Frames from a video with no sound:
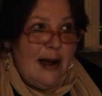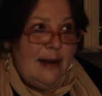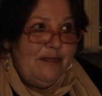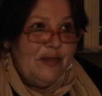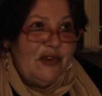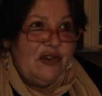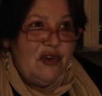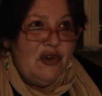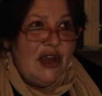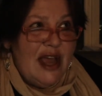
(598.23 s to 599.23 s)
So you
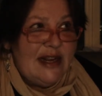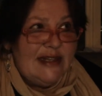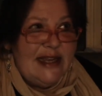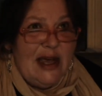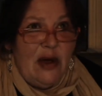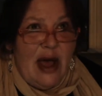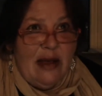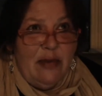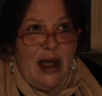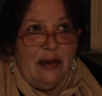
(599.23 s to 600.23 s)
can kind of tell.
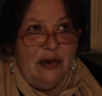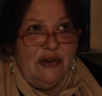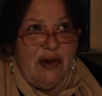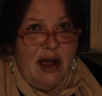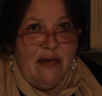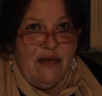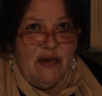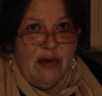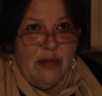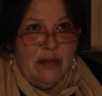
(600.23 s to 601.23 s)
I would drive
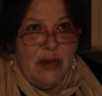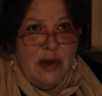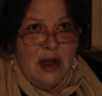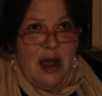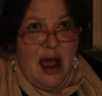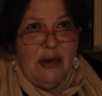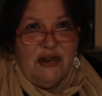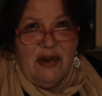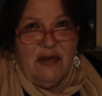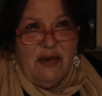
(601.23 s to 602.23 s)
from, I was
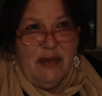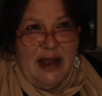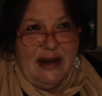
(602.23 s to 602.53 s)
driving from like